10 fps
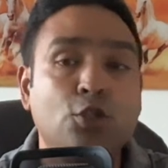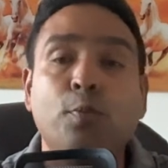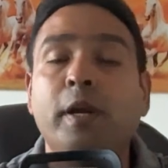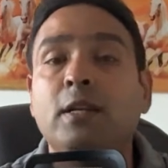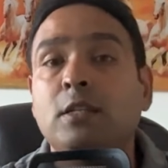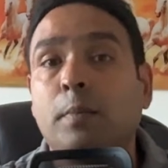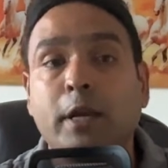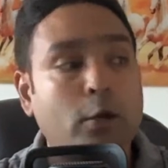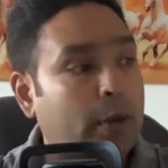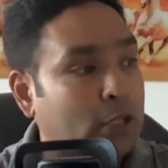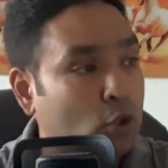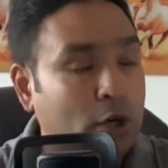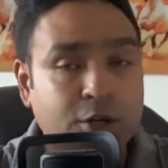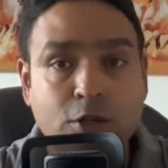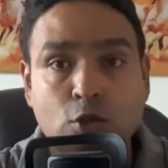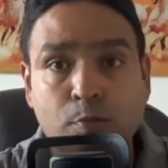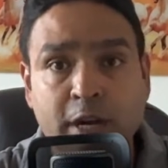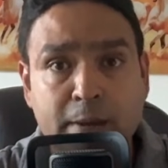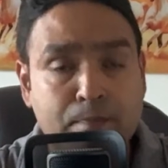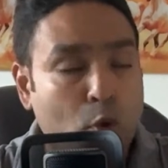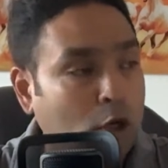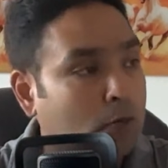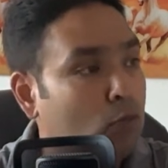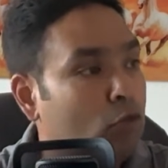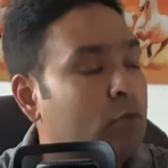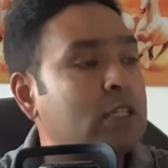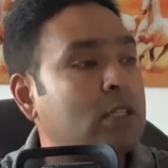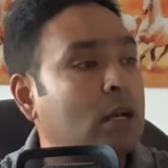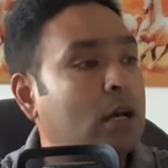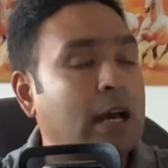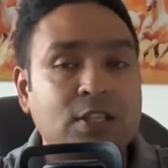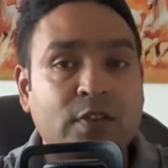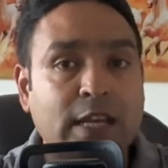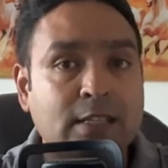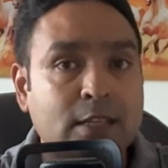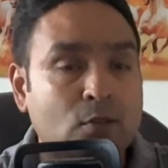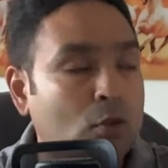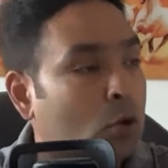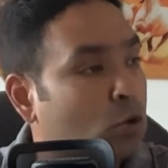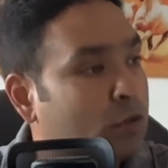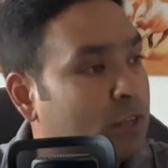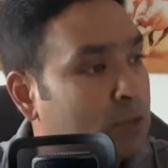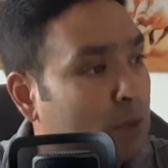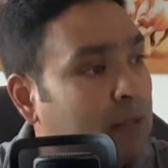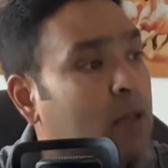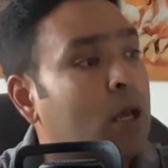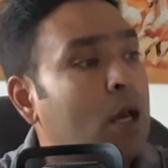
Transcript: Jupiter is coming into exaltation. So, pretty important movements as we can see through the course of this month,